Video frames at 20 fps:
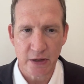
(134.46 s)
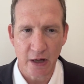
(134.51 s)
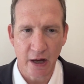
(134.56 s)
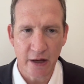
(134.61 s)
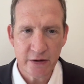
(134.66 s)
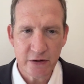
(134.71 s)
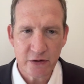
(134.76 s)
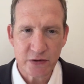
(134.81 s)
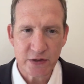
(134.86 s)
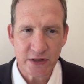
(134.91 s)

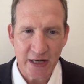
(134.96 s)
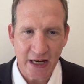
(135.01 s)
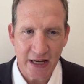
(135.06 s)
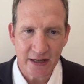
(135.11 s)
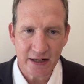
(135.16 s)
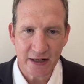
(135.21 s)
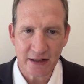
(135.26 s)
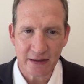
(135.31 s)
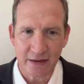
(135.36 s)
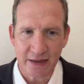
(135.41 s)

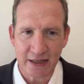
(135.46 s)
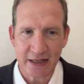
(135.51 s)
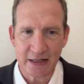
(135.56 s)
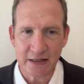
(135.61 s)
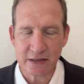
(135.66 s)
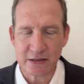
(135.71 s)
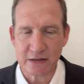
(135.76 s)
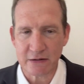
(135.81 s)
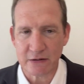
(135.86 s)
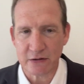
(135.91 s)
Understanding
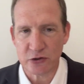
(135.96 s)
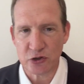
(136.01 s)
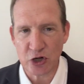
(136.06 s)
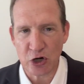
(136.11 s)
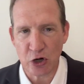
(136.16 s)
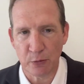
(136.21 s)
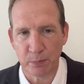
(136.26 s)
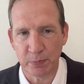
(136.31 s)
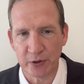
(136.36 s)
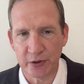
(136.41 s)
these
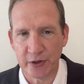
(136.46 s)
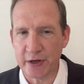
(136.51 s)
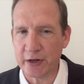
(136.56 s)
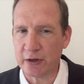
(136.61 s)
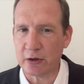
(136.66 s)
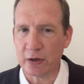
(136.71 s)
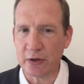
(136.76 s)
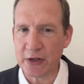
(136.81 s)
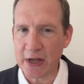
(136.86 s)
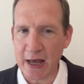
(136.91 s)

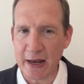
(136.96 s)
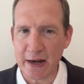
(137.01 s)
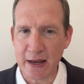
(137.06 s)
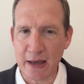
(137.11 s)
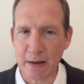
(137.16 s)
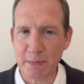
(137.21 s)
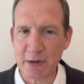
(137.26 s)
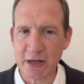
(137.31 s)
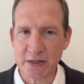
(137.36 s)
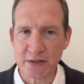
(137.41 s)
geopolitical
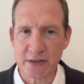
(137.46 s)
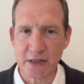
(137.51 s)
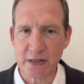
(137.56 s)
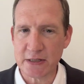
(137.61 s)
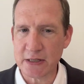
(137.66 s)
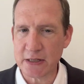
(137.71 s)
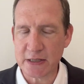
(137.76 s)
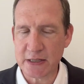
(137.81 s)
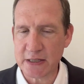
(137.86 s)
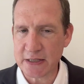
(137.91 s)
dynamics
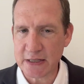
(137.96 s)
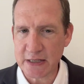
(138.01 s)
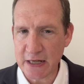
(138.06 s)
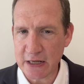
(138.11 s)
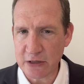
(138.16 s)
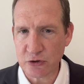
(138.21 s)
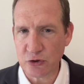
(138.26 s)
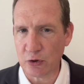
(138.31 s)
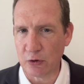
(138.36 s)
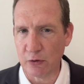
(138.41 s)
is
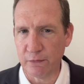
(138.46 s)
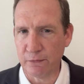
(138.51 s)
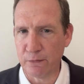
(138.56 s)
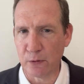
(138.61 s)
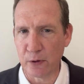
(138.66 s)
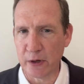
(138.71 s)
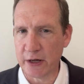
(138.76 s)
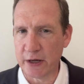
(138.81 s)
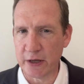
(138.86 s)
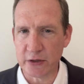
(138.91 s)
essential
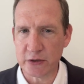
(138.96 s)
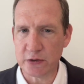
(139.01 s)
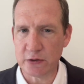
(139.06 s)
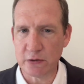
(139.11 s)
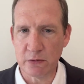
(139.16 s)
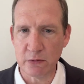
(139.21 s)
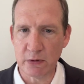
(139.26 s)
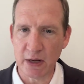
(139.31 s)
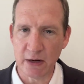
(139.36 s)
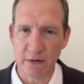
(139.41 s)
for an
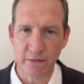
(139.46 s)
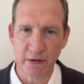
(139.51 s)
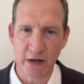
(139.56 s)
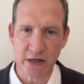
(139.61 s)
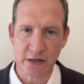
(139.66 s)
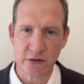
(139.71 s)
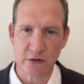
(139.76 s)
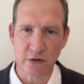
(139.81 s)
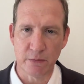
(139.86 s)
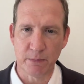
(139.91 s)
astute
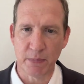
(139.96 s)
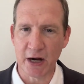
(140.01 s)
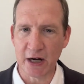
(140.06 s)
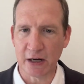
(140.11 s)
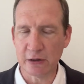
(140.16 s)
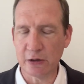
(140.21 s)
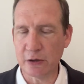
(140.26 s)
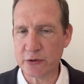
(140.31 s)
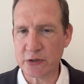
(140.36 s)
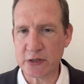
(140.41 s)
investor. By
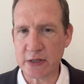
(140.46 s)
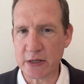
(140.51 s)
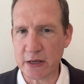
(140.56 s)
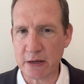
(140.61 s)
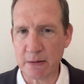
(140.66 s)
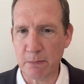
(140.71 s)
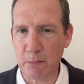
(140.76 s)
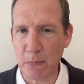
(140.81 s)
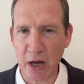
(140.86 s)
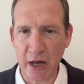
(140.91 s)

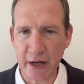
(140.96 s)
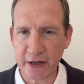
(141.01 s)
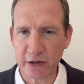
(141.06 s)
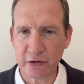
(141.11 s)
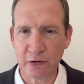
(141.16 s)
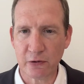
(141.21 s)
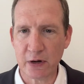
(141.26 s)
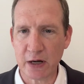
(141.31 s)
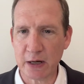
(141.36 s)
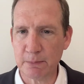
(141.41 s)
closely
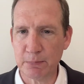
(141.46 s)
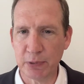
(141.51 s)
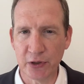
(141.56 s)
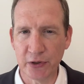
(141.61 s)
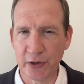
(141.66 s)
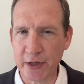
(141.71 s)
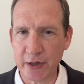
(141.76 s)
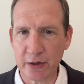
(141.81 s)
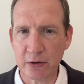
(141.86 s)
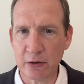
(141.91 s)
monitoring
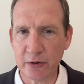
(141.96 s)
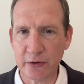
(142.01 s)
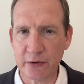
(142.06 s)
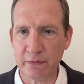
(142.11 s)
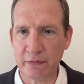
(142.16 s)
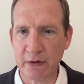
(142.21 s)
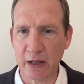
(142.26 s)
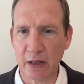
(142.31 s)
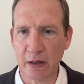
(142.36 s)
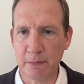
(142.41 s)
political
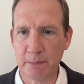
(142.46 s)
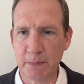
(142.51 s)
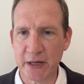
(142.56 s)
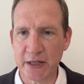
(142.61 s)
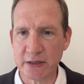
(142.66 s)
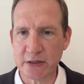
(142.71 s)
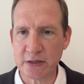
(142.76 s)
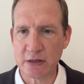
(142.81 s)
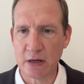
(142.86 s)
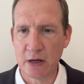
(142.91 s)

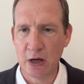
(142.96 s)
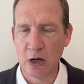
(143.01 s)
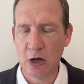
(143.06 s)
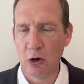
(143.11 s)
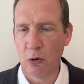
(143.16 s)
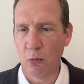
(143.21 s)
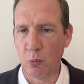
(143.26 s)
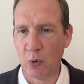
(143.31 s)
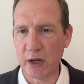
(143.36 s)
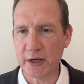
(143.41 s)
developments,
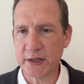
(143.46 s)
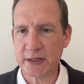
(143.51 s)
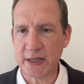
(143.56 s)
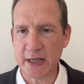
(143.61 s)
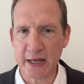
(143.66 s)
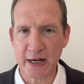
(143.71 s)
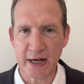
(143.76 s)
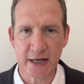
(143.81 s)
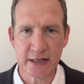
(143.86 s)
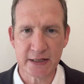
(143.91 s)
one
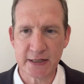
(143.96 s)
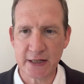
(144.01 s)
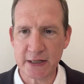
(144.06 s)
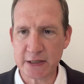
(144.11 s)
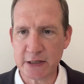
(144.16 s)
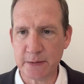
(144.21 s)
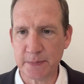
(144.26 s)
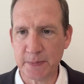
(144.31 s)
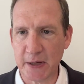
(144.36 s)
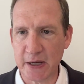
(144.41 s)
can
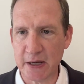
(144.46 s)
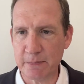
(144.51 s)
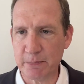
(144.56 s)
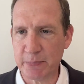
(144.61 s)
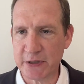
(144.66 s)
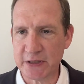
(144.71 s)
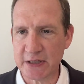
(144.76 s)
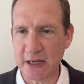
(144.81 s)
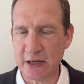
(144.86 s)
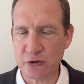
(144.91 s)
anticipate
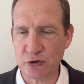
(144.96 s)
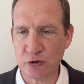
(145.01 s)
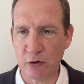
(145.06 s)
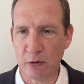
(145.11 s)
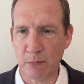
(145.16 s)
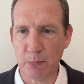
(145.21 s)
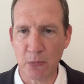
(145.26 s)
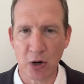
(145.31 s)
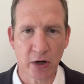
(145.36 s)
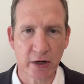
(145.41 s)
potential
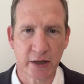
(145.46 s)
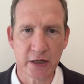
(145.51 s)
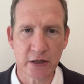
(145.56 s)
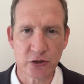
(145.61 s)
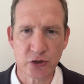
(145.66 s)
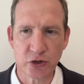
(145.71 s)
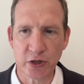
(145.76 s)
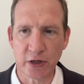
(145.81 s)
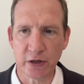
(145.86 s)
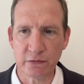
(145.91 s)
market
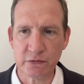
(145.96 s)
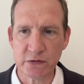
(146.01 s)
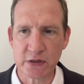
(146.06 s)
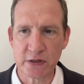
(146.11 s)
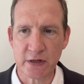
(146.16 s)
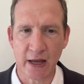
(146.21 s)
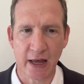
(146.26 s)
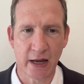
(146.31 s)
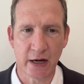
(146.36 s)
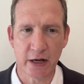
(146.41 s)

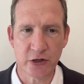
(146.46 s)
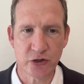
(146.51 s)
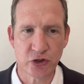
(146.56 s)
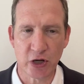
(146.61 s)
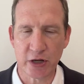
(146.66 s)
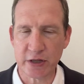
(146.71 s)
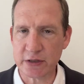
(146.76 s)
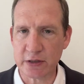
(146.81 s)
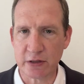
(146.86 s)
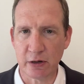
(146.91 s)
shifts and
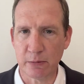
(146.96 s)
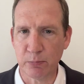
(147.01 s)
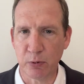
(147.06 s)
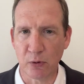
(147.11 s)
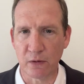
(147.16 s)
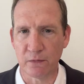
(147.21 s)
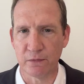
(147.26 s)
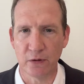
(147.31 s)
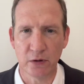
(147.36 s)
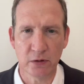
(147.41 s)
adjust their
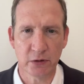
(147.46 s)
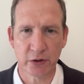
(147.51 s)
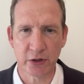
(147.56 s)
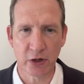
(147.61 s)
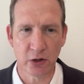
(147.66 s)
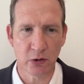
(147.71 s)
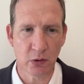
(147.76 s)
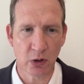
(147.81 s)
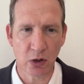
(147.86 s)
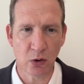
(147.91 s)

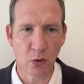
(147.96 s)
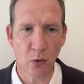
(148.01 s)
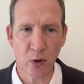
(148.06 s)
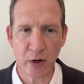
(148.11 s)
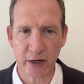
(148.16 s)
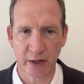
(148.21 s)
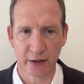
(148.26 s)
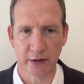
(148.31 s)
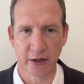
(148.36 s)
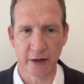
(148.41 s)
portfolio
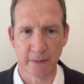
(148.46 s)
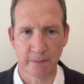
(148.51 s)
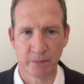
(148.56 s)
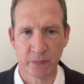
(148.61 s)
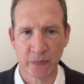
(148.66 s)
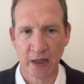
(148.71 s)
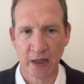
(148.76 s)
accordingly.